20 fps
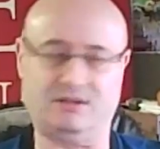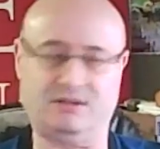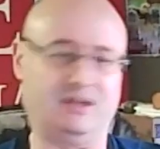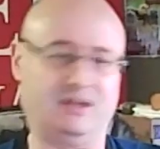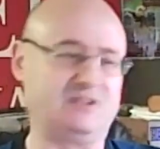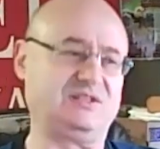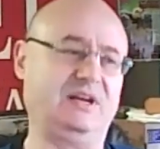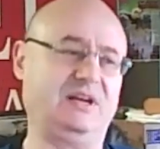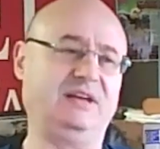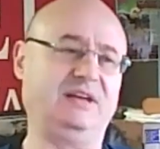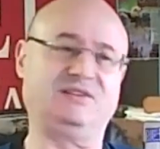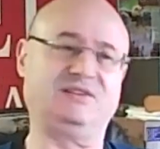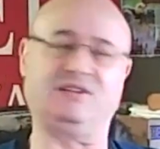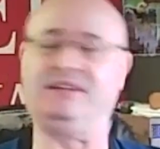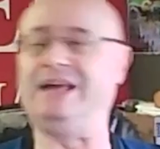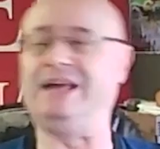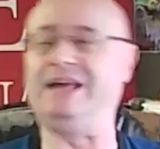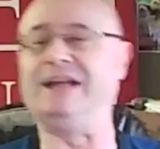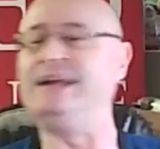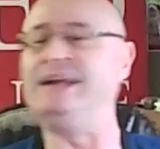let's say it's a
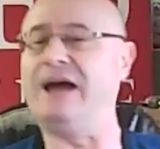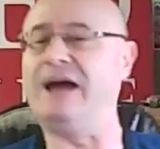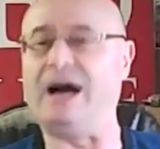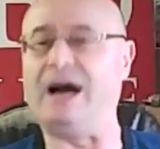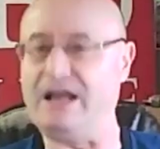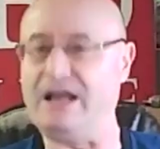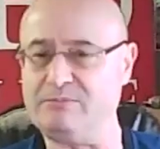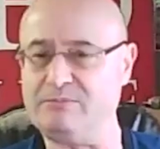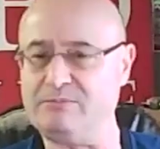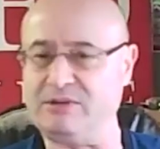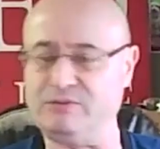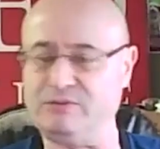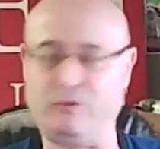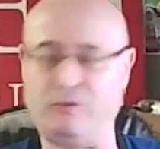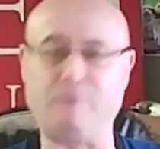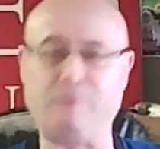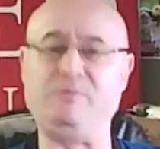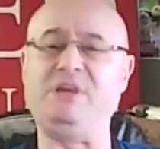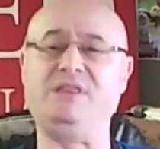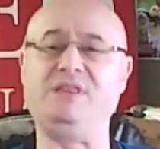deli item, and
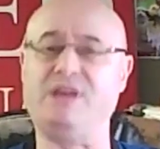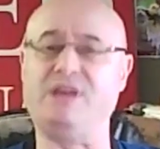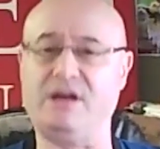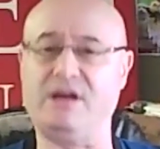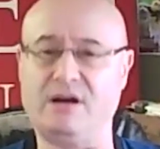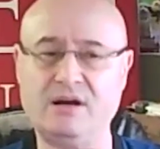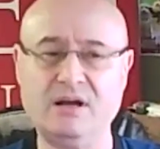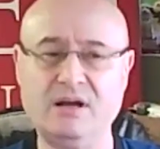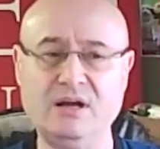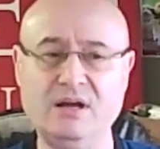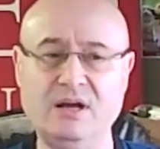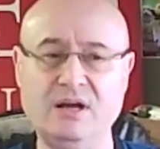we've been there,